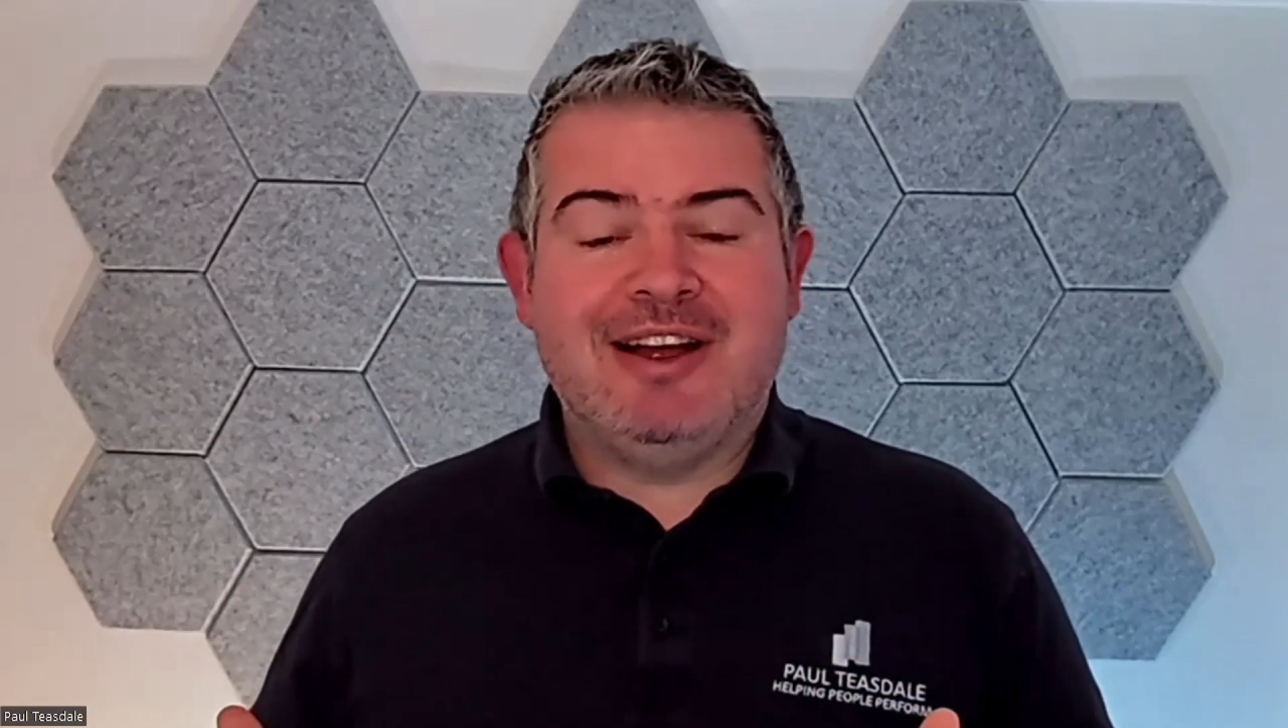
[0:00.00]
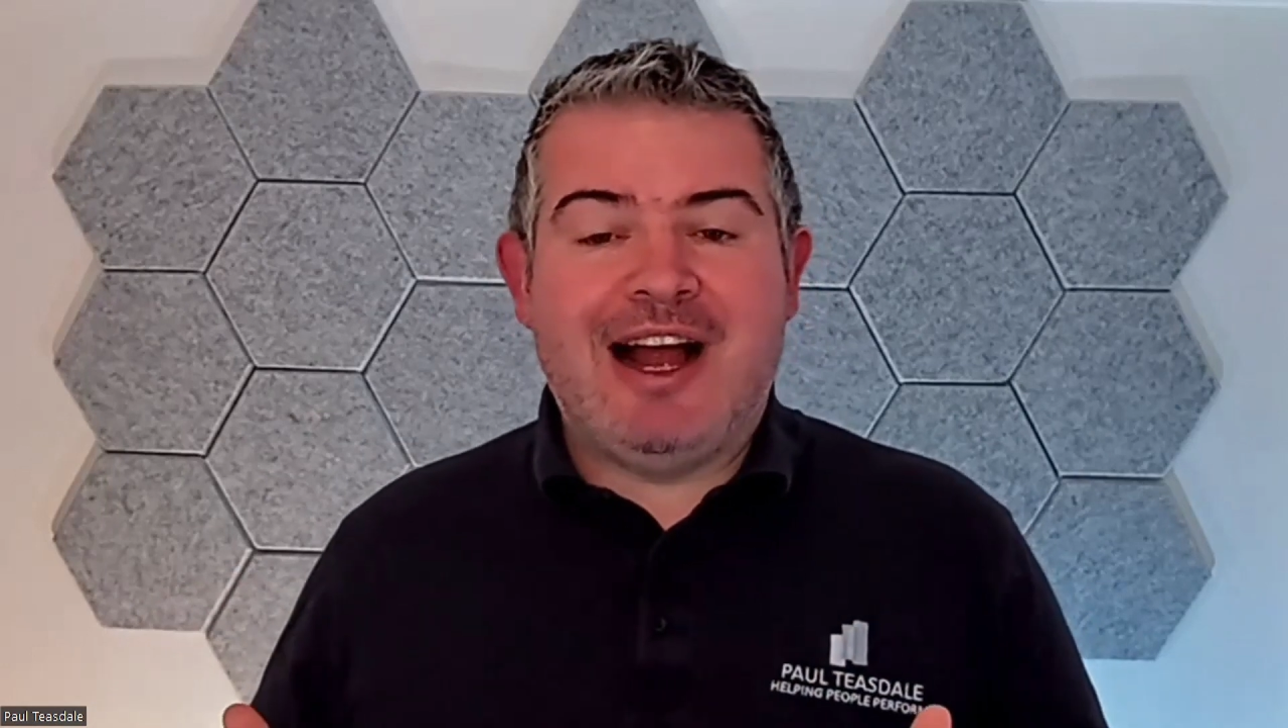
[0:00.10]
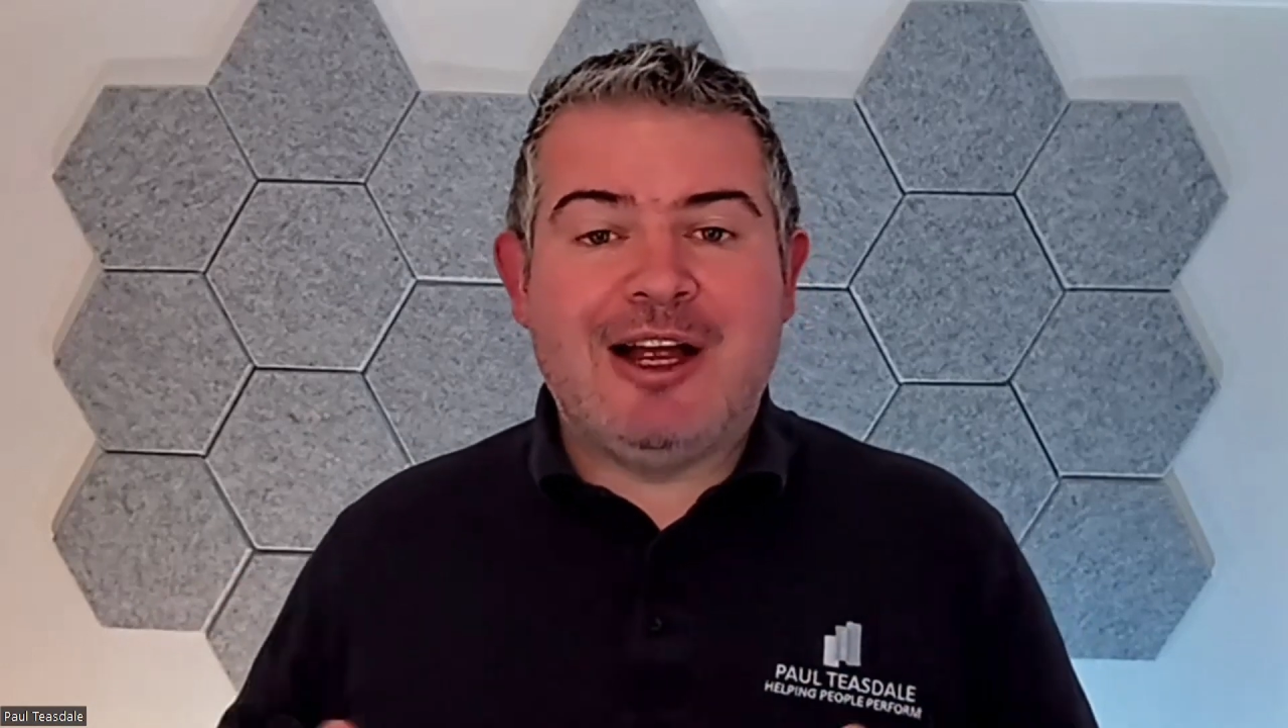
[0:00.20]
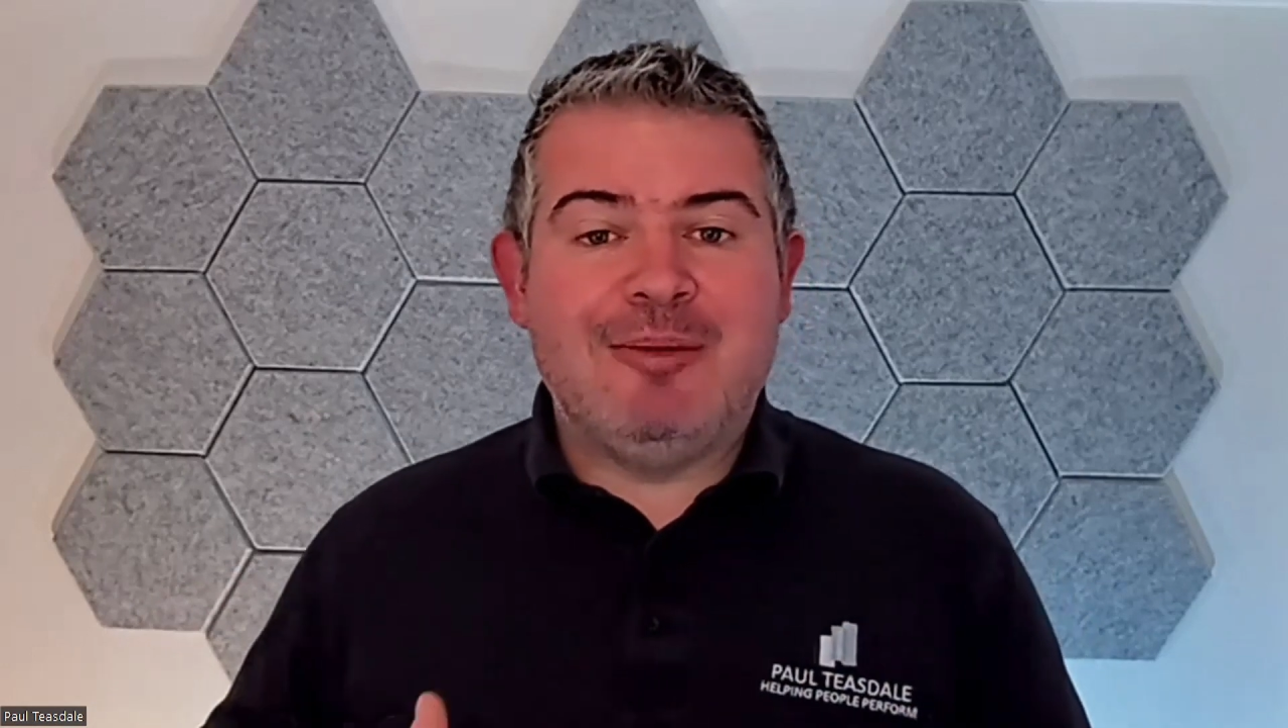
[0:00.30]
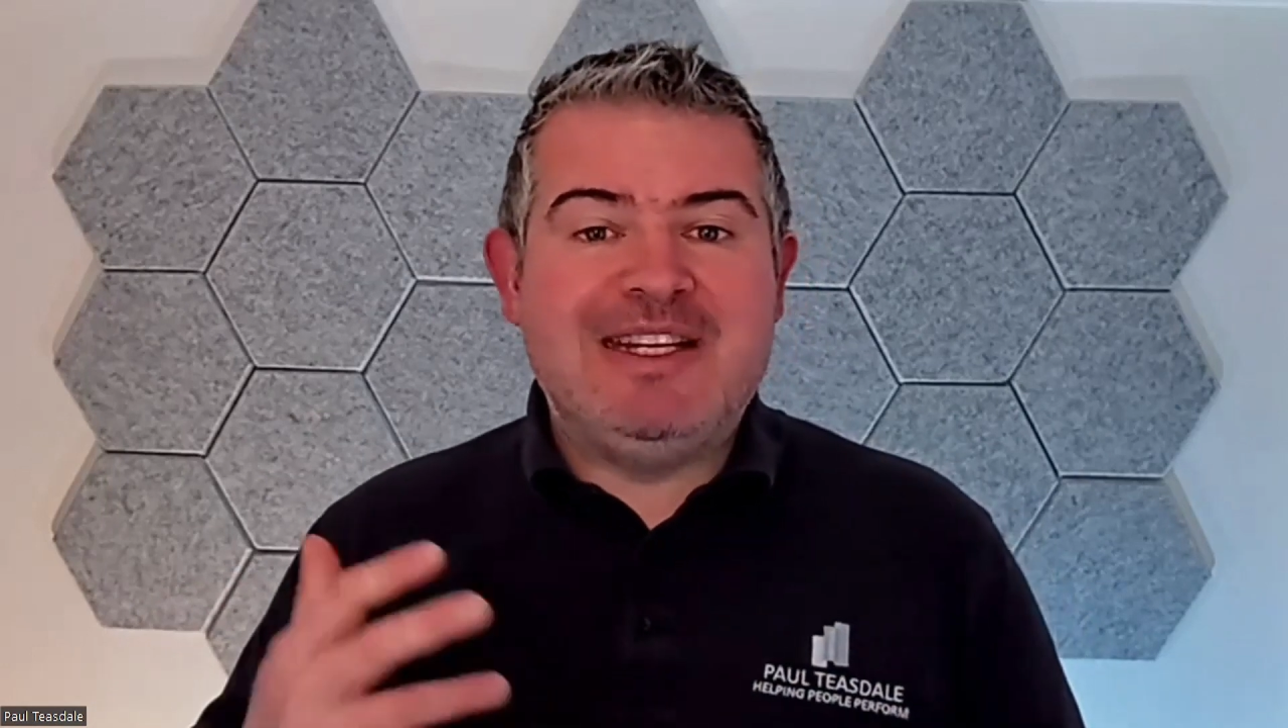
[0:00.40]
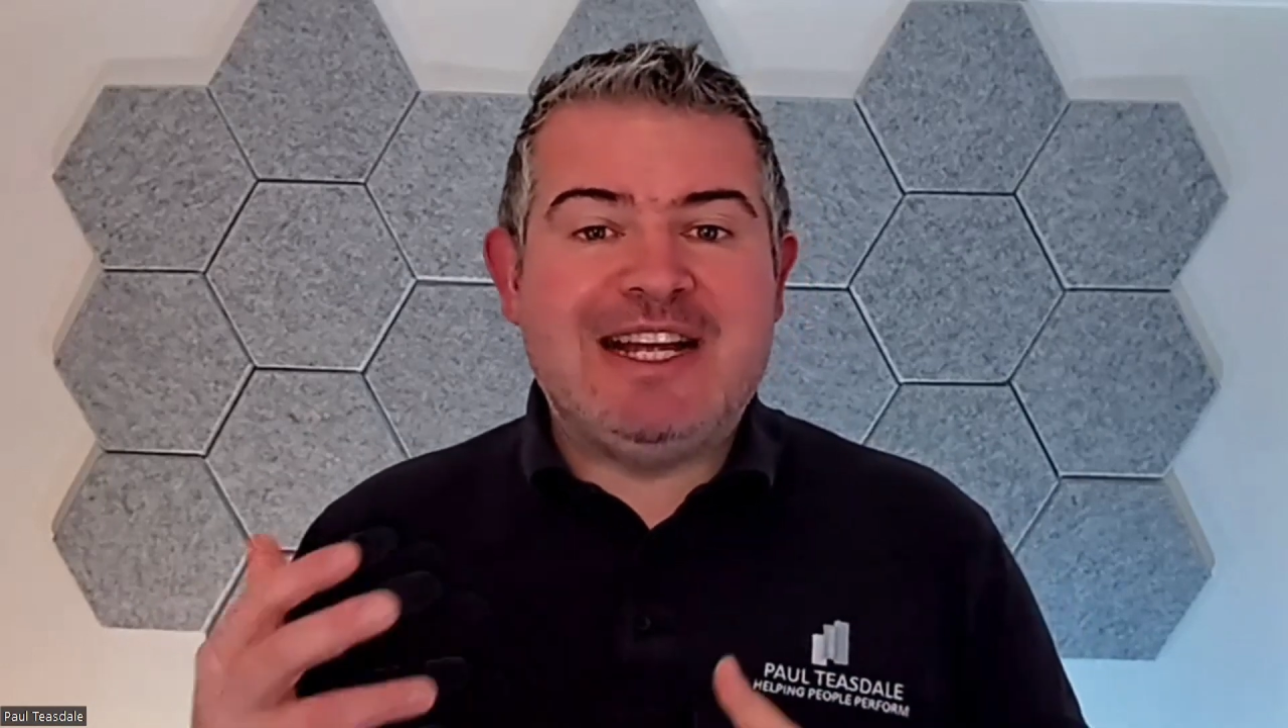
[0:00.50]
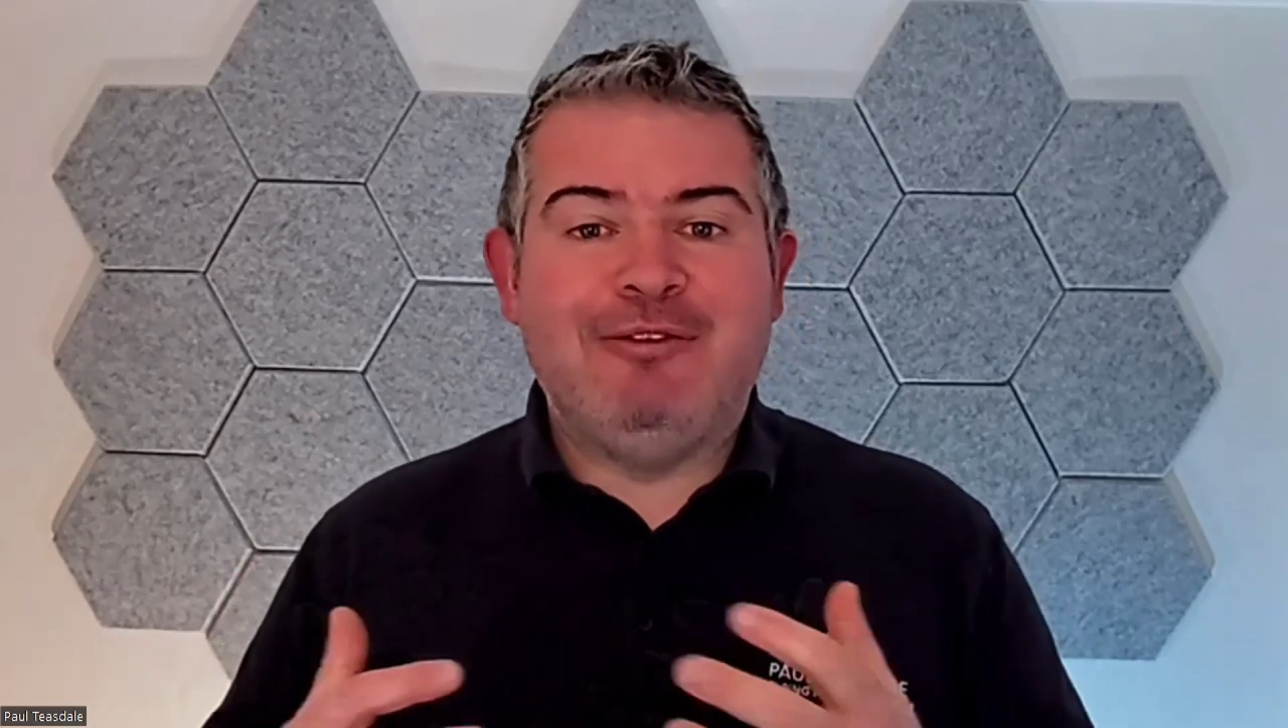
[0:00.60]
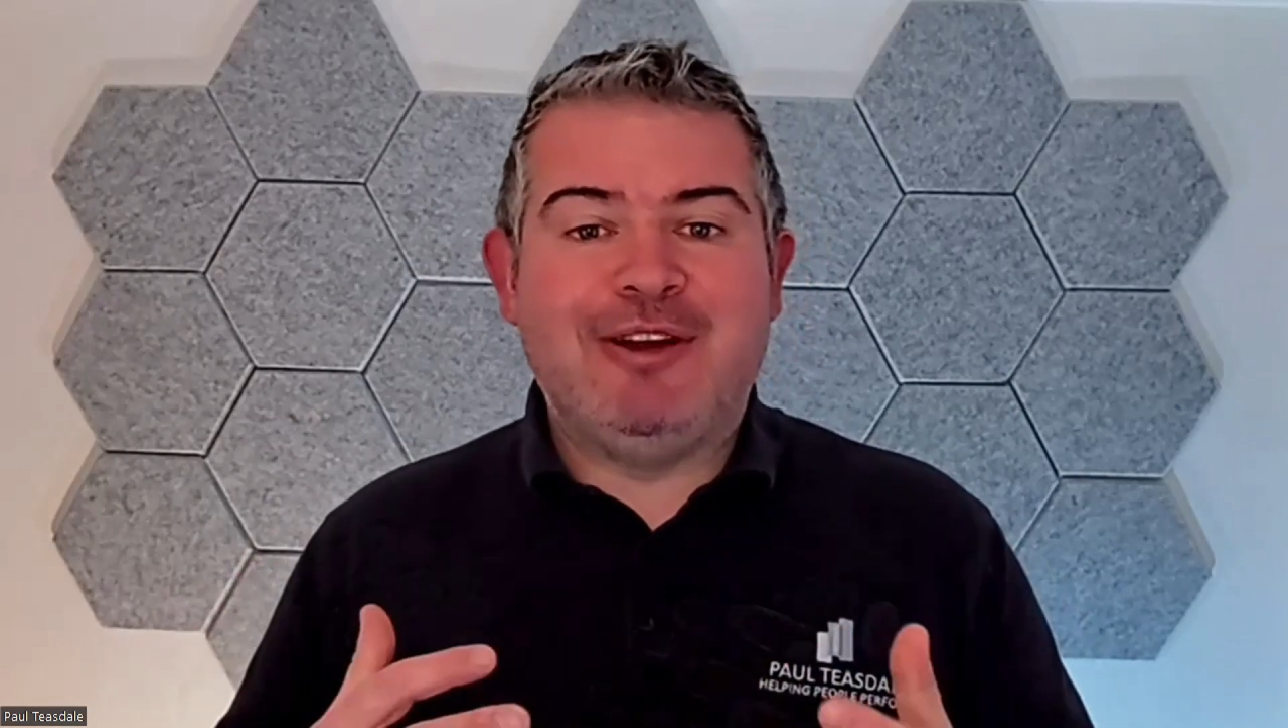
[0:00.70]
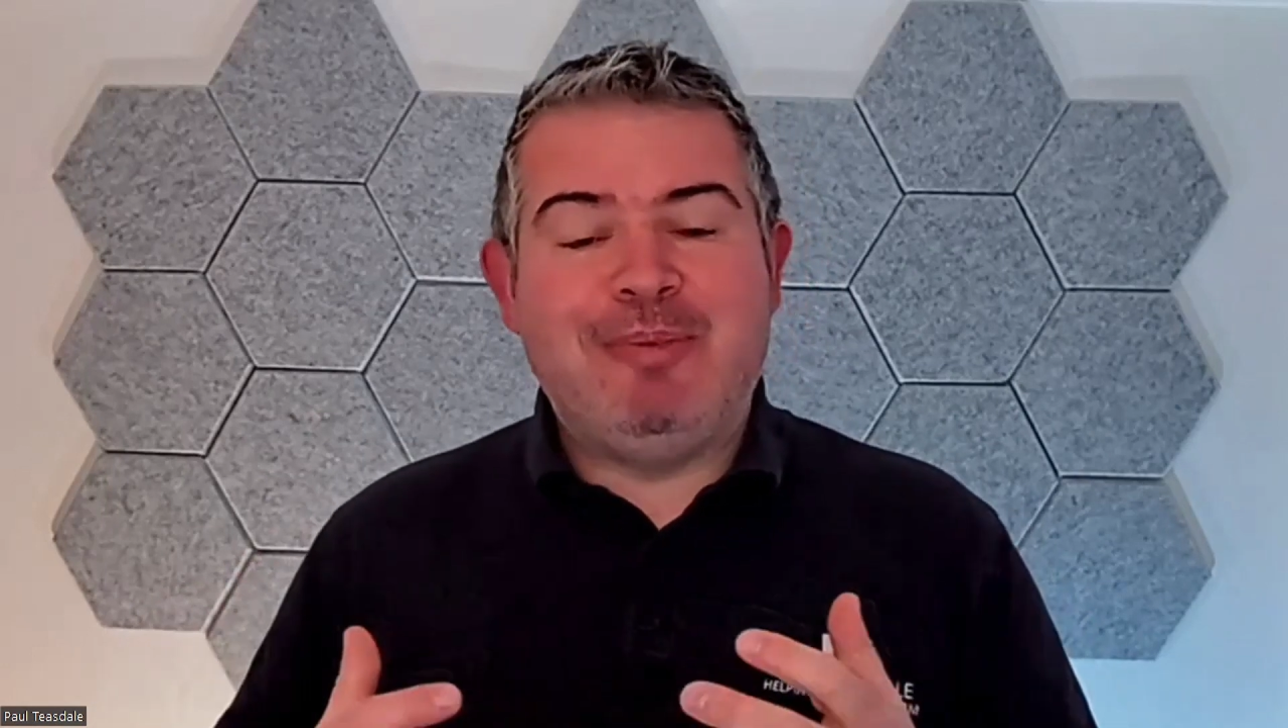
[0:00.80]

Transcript: I'm going to be delving